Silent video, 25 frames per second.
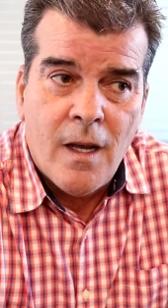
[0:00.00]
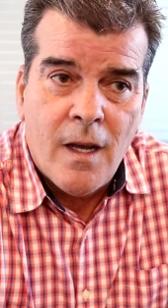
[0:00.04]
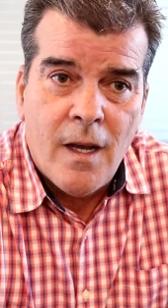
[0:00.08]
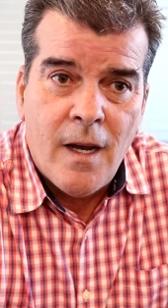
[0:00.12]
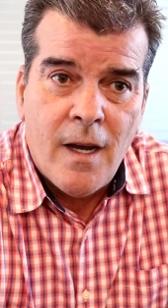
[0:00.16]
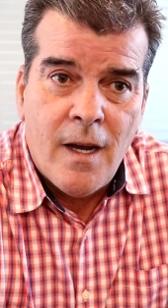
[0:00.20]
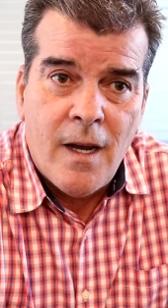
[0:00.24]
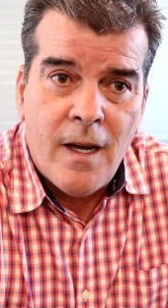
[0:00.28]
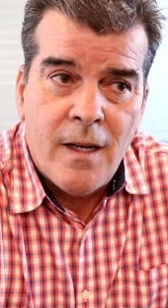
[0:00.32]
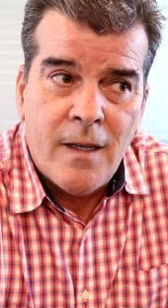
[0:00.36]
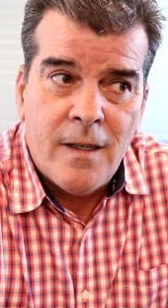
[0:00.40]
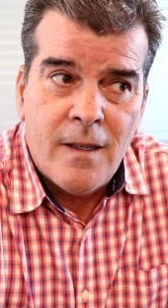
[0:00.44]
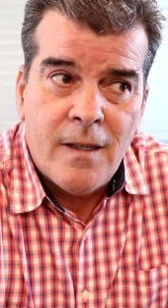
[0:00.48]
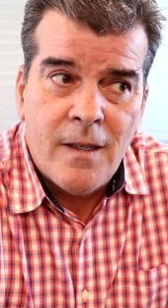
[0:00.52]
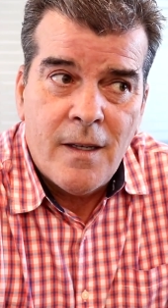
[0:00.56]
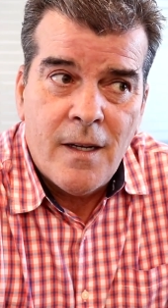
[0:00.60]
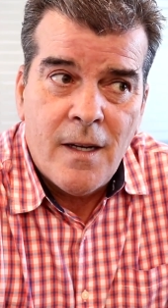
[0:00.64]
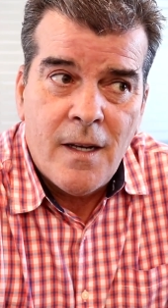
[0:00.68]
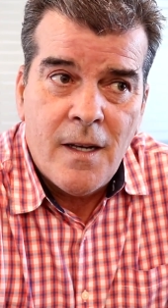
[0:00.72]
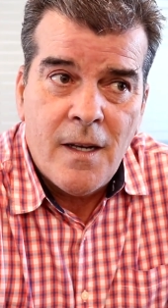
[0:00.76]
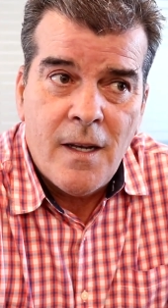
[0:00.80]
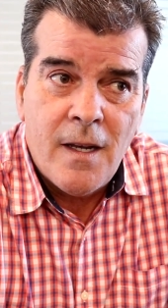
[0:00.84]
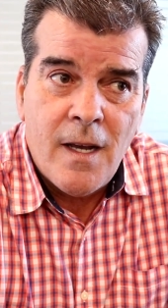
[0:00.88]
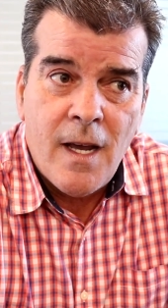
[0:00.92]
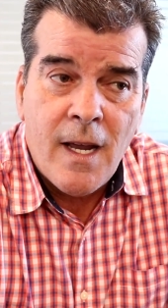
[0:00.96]
And
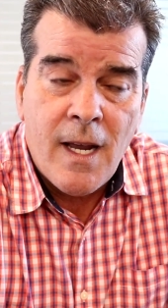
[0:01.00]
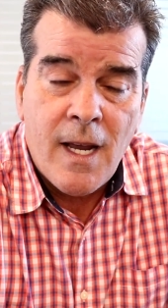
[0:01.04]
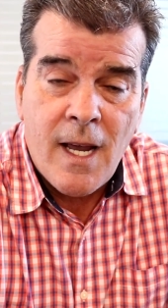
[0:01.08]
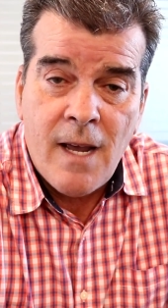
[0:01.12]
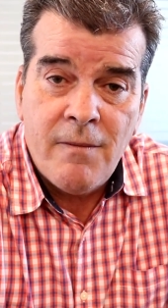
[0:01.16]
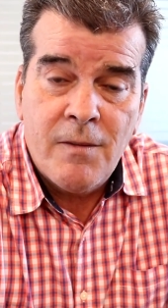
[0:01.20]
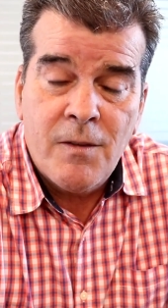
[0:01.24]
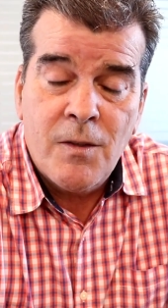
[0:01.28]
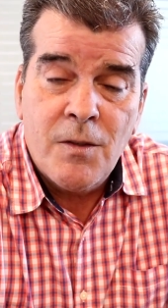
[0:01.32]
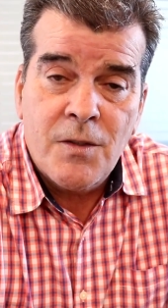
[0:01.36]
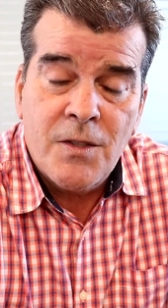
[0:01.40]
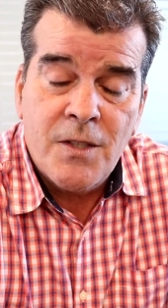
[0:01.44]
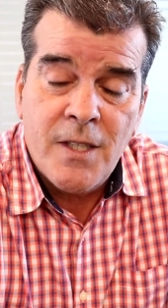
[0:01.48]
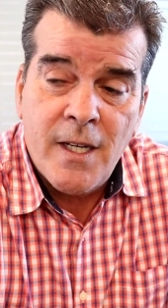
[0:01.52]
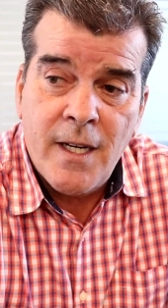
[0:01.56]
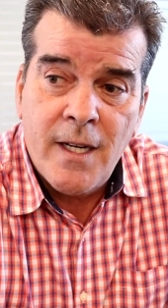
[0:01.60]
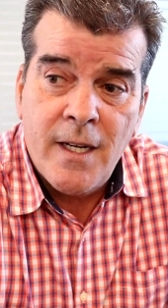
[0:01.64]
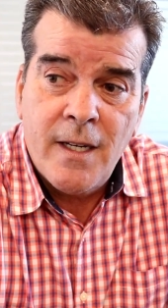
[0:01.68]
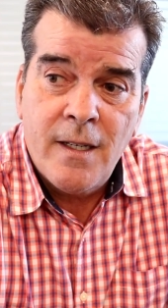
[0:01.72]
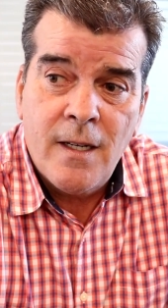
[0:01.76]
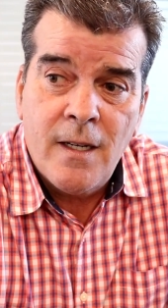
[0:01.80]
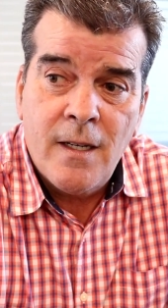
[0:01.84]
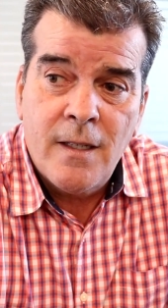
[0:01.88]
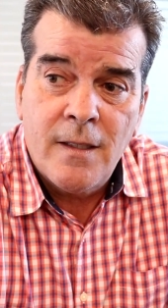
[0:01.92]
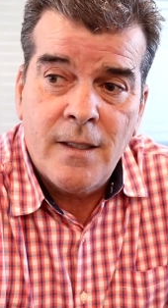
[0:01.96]
I have to
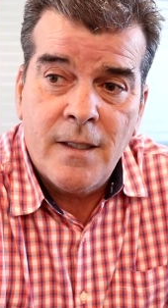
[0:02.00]
say